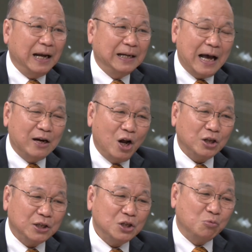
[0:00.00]
And there are
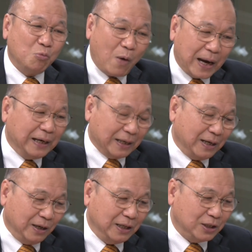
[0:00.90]
not just one,
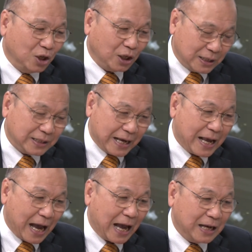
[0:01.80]
it's not just
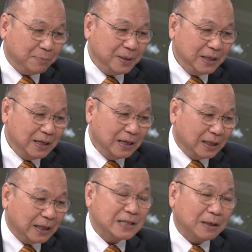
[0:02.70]
AIIB,
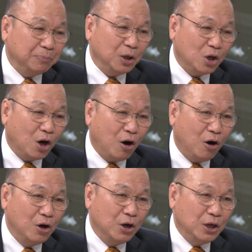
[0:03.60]
there's something
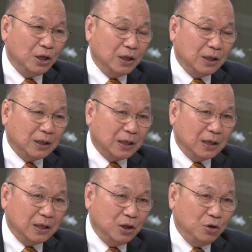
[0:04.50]
called the
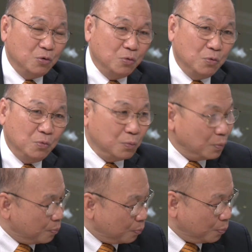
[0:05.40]
New
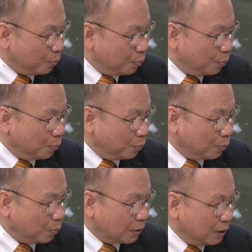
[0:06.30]

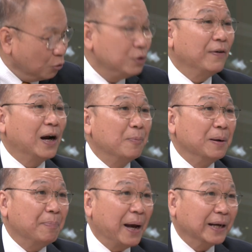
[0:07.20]

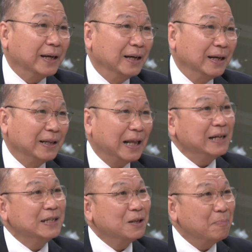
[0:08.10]
Development Bank. That
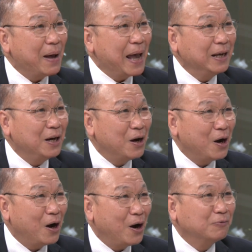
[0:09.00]
is the bank
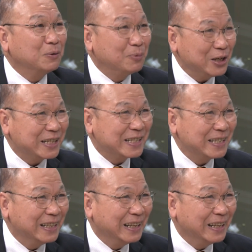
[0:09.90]
of the BRICS.